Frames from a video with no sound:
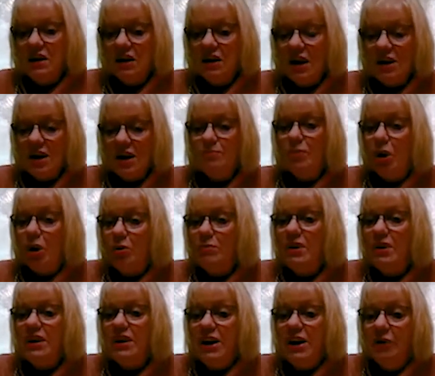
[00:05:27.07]
like a
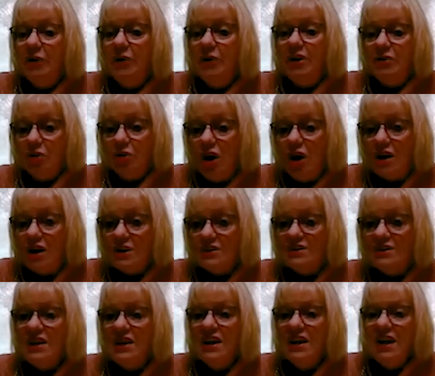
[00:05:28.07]
permanent hearing
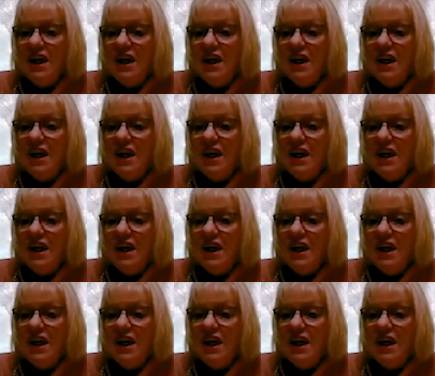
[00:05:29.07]
loss,